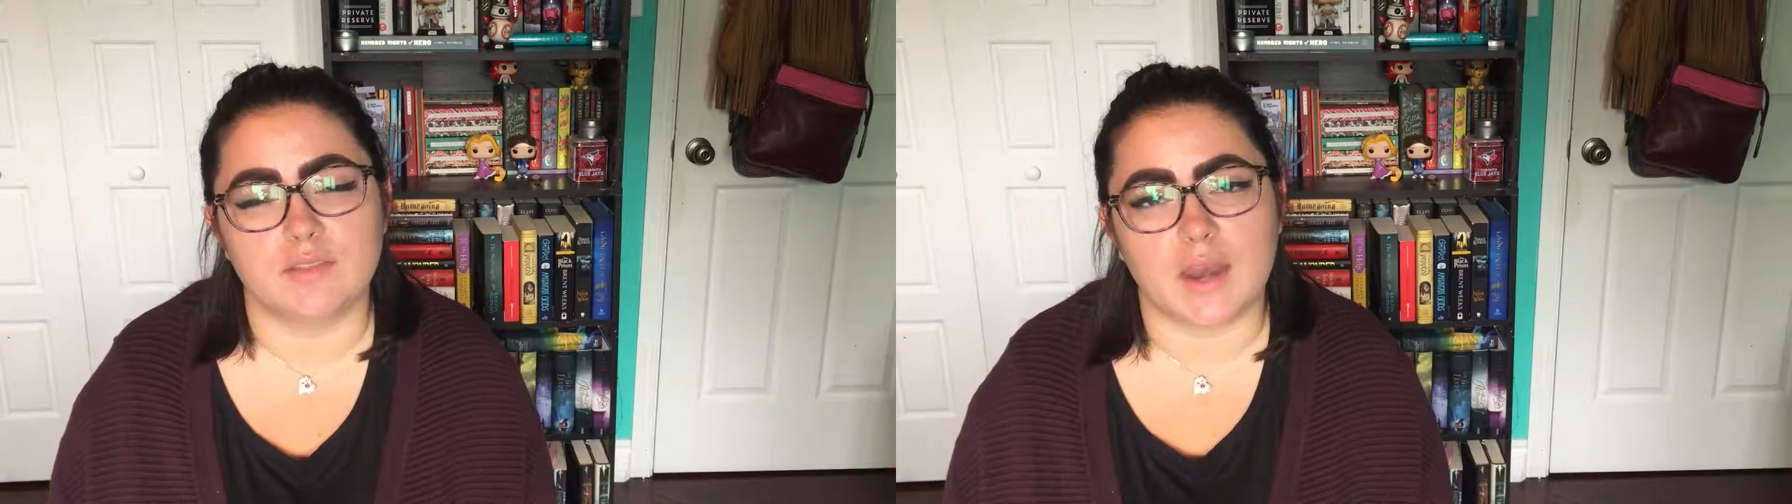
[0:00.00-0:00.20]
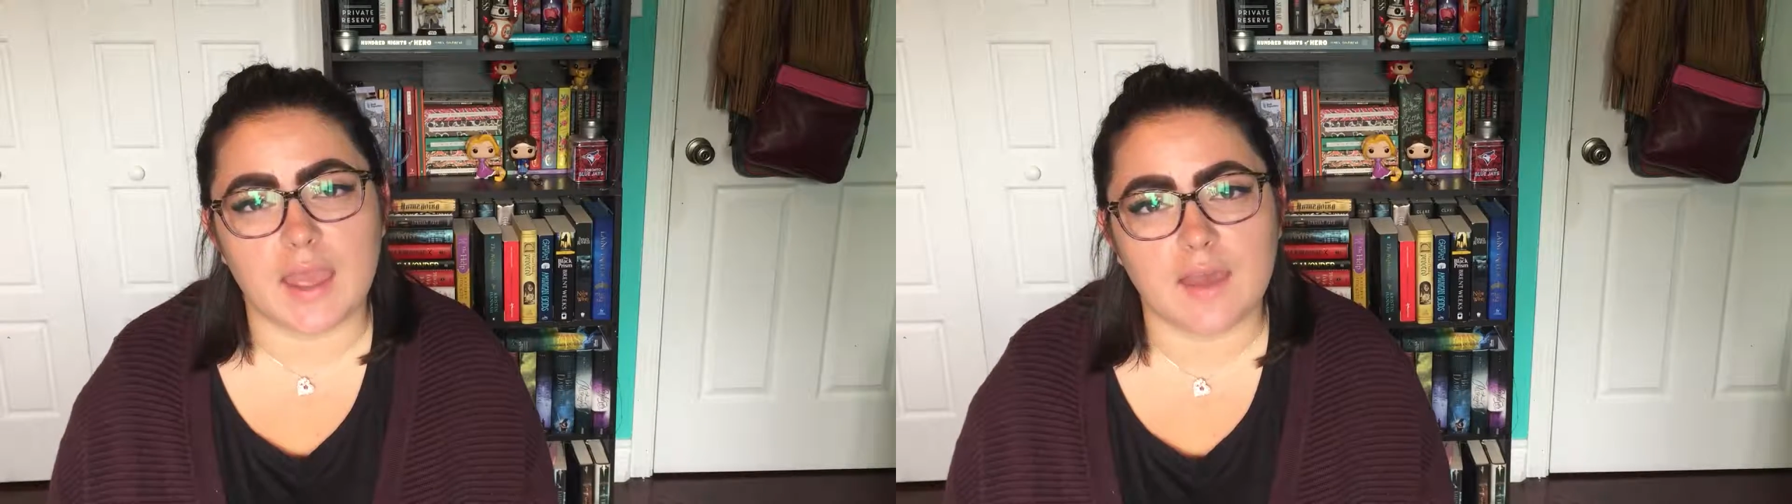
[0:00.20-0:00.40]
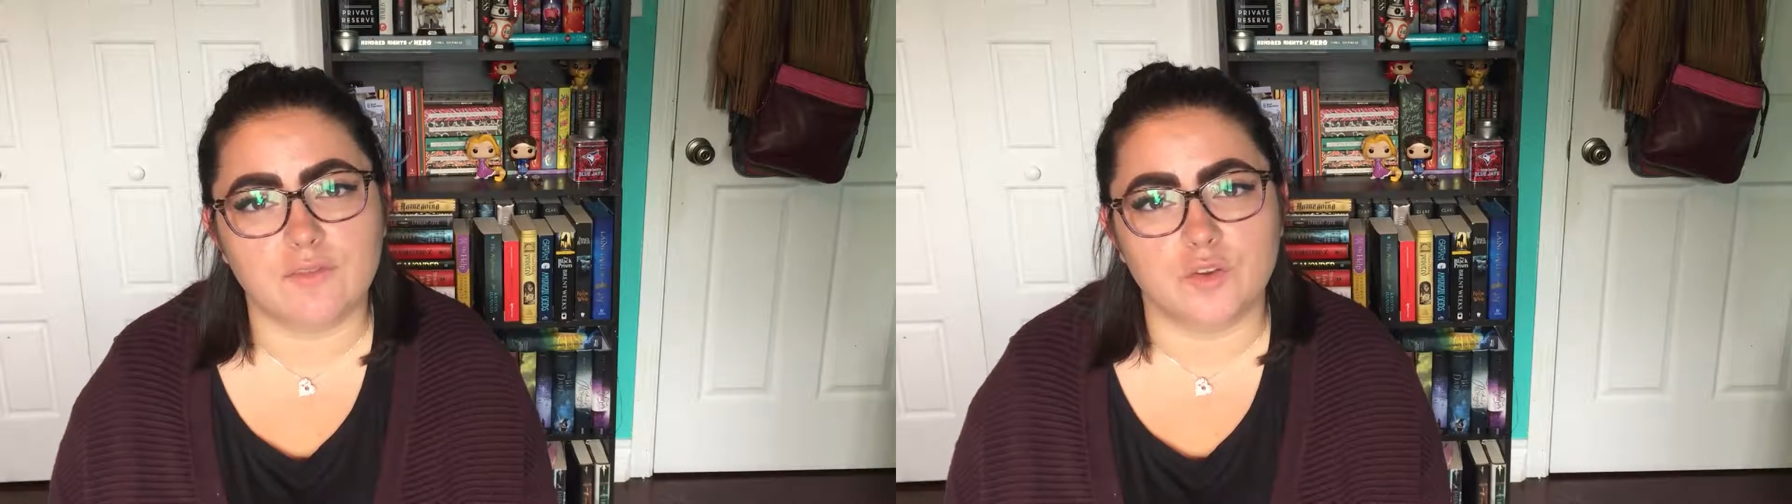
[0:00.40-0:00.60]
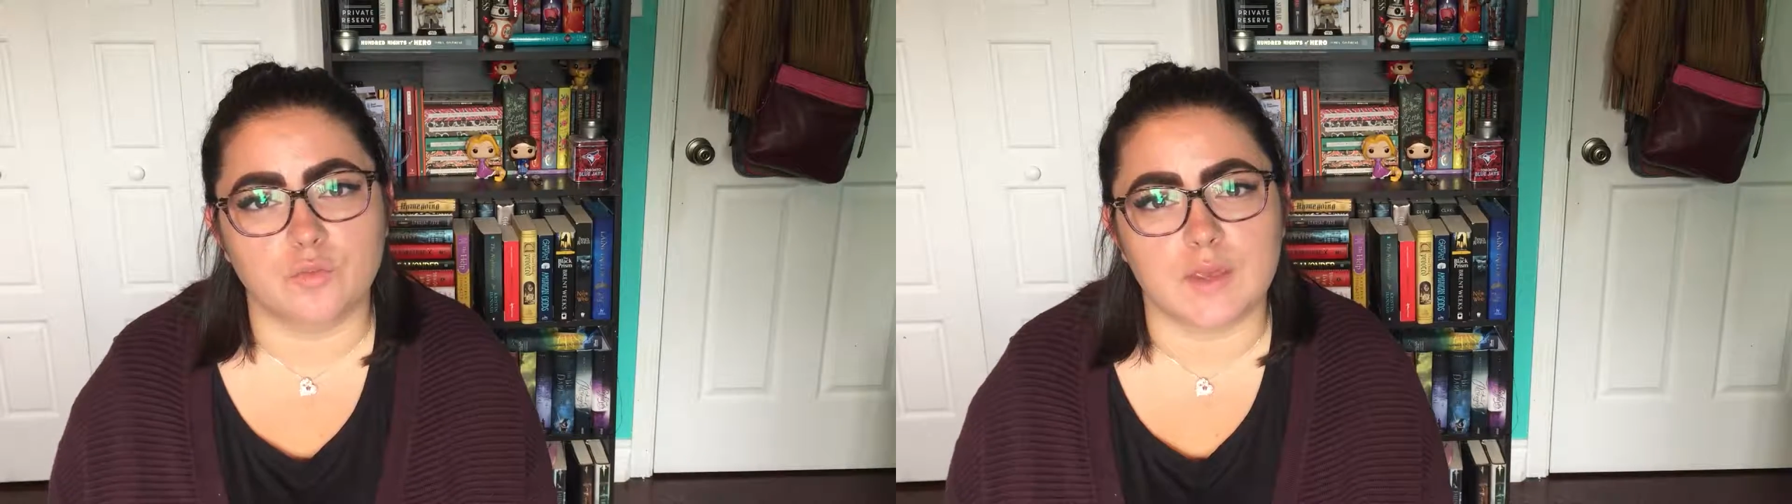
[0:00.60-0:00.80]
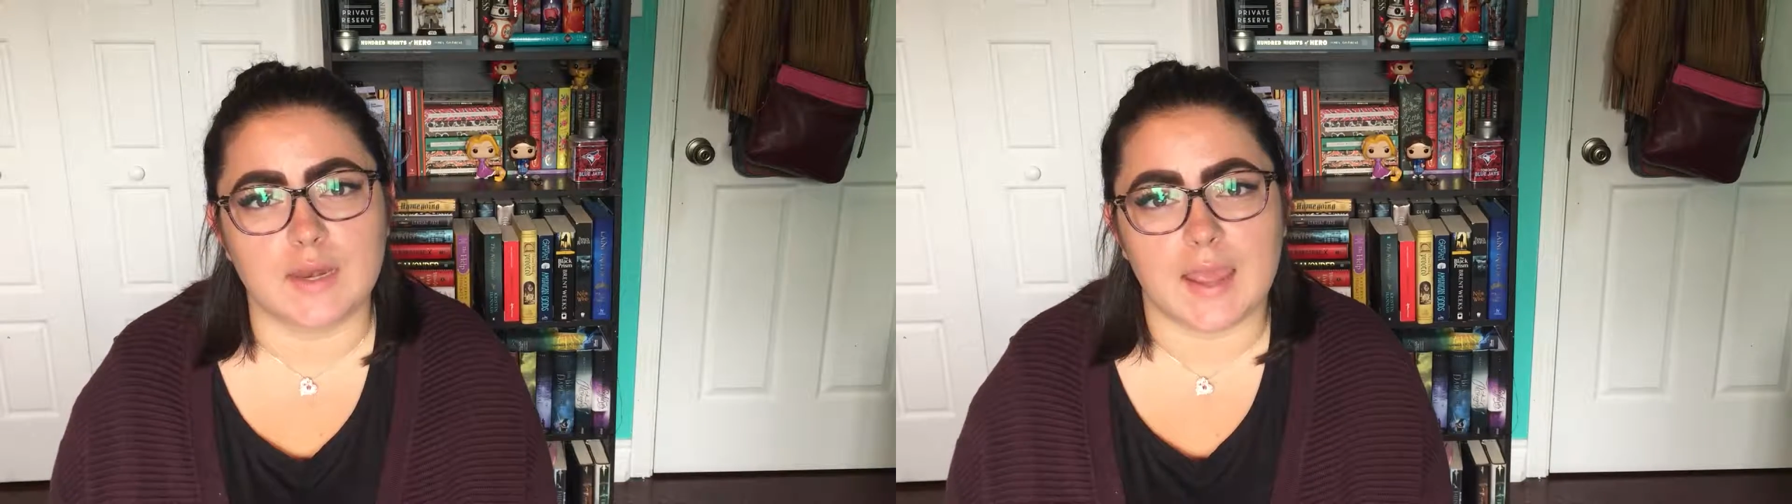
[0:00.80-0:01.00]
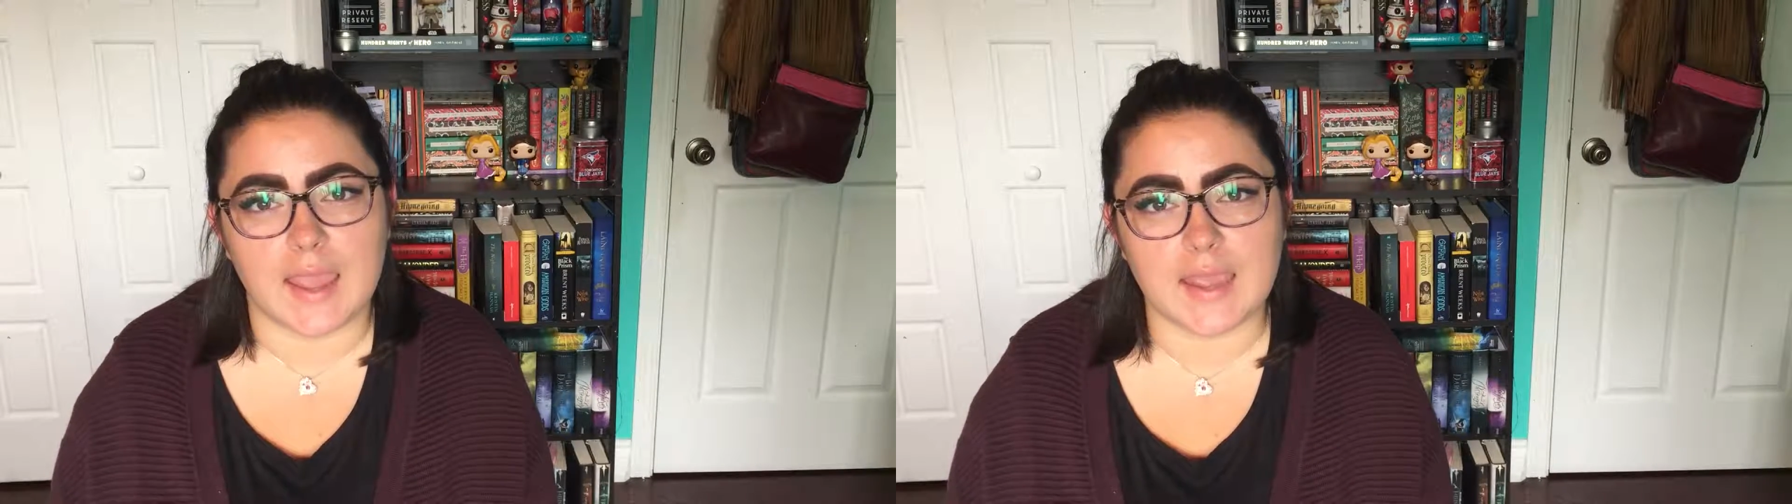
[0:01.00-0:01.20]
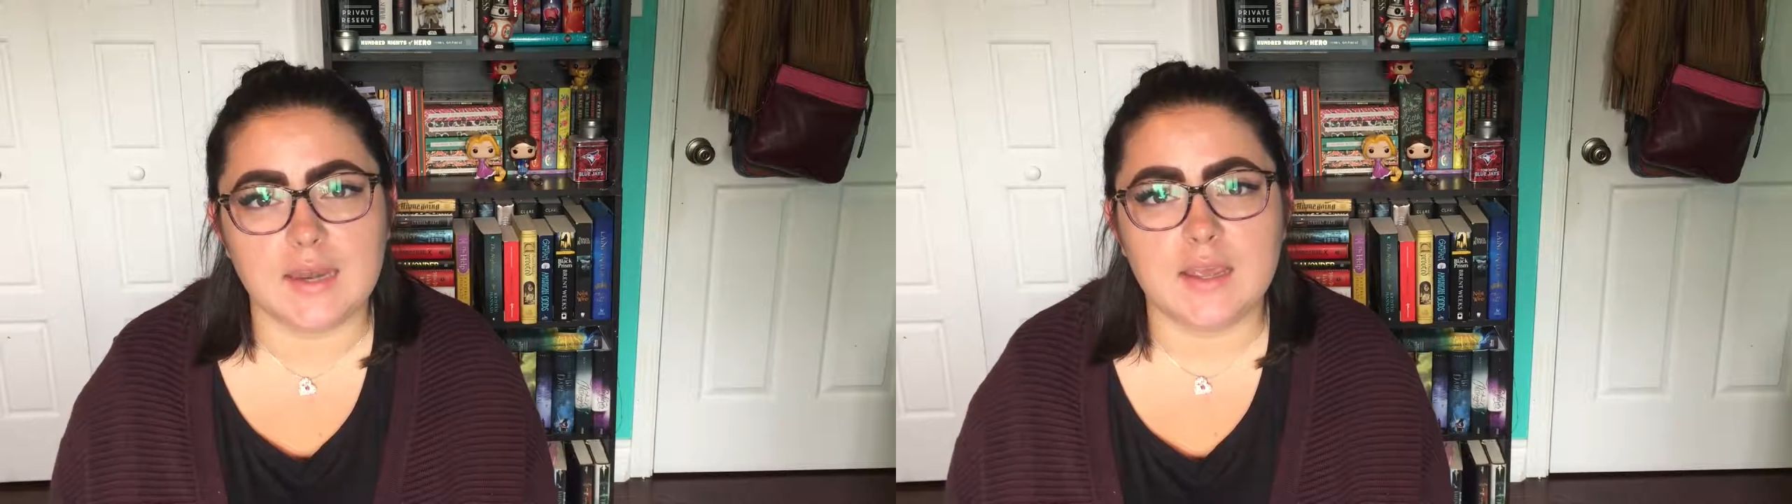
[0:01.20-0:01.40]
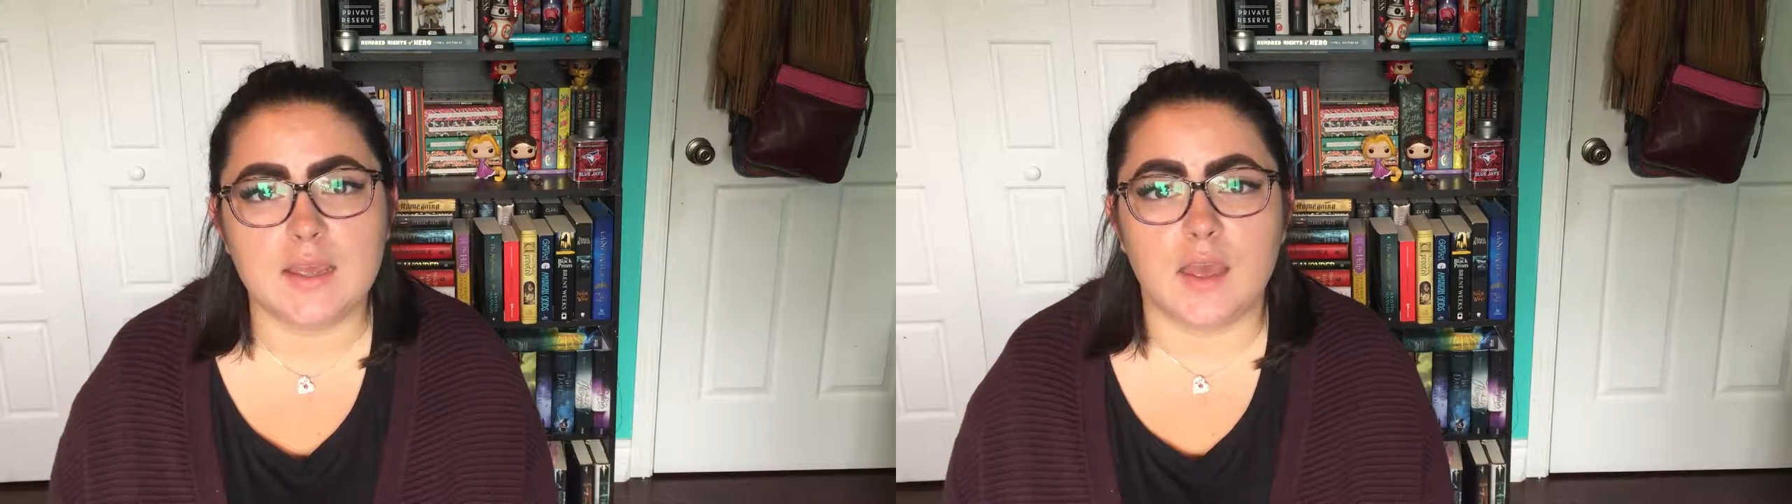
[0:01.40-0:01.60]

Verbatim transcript: that I have to read 8